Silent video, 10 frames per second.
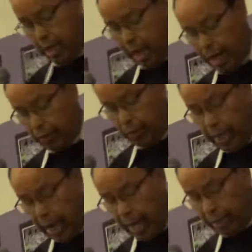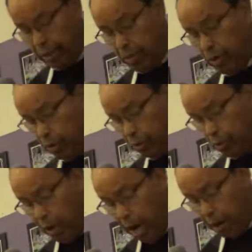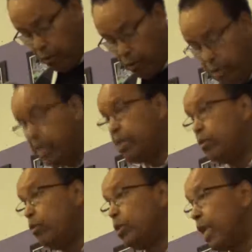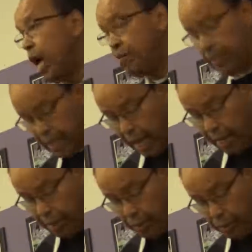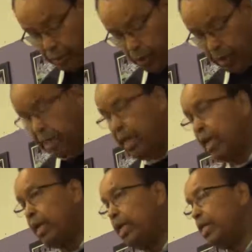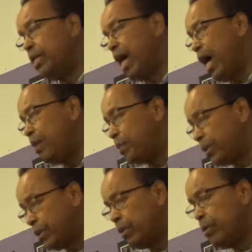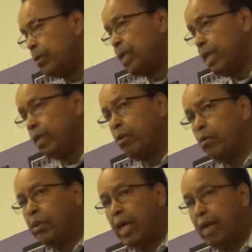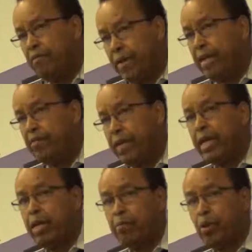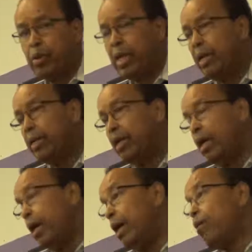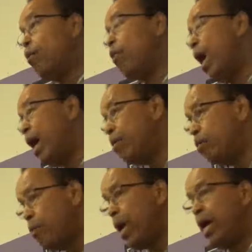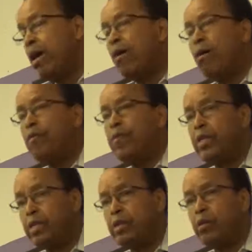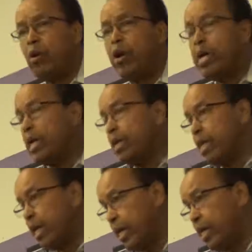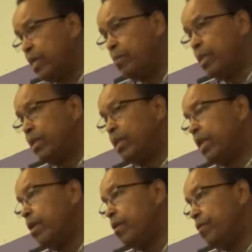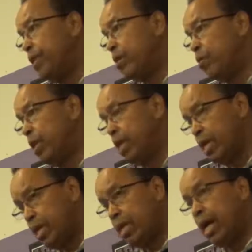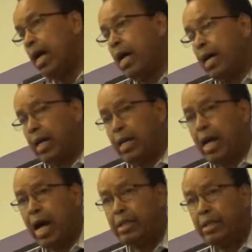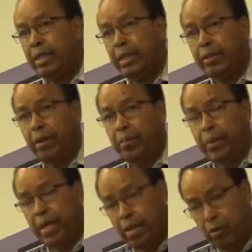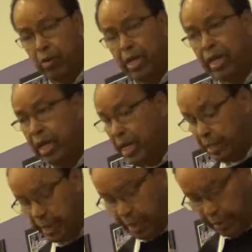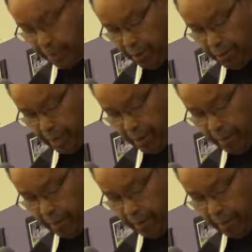as well as those who are wounded, whose lives are destroyed, is absolutely crucial, very, very important. One way of destroying the credibility of the ruling class in Ethiopia, the ruling elite in Ethiopia,